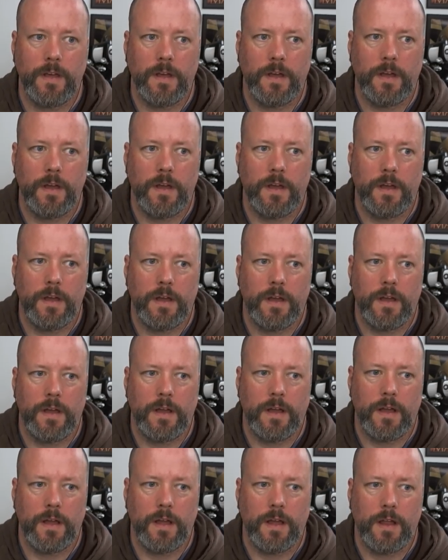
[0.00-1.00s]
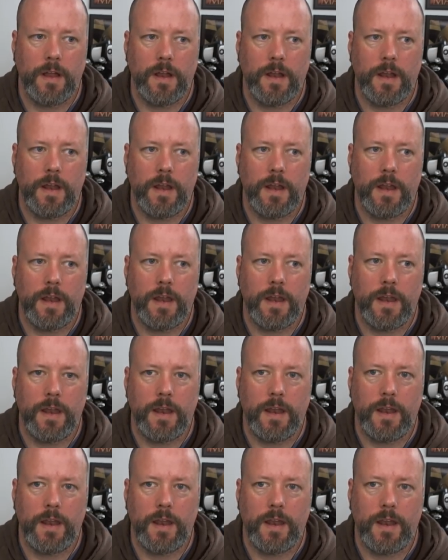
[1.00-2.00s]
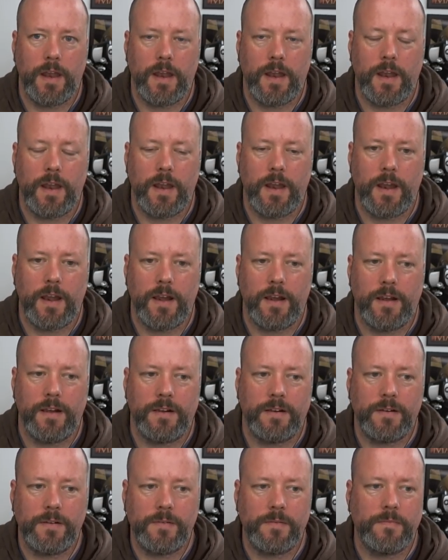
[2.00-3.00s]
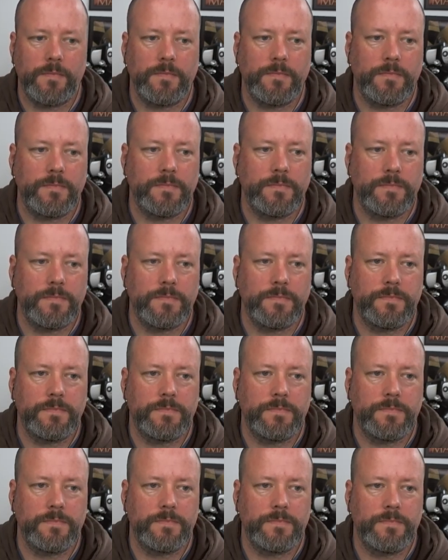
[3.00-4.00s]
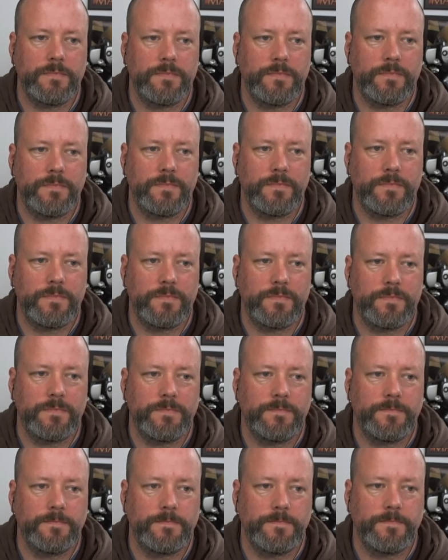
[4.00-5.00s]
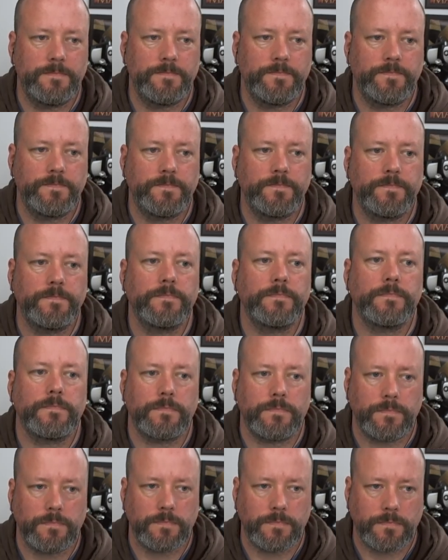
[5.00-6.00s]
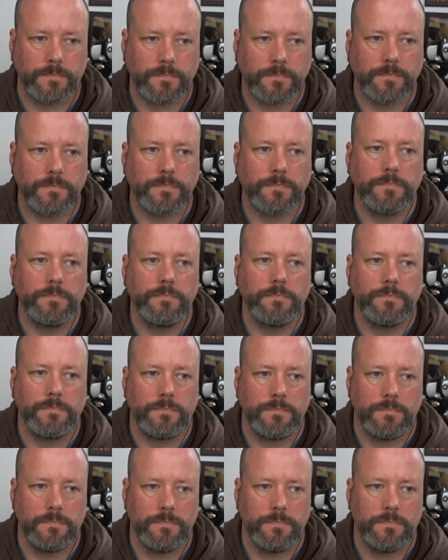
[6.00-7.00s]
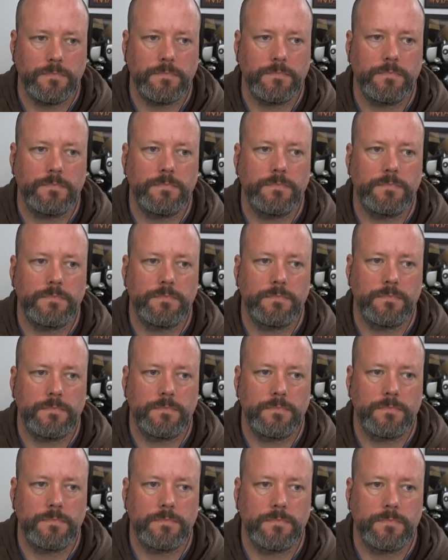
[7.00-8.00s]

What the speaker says: This person isn't speaking.